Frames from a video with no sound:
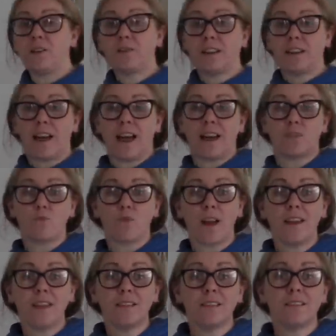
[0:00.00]
you can add
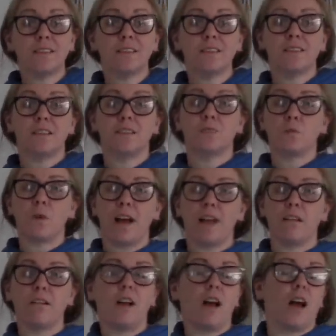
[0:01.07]
raisins as
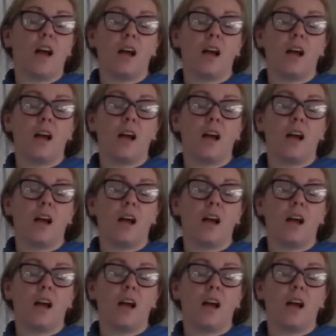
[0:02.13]
well,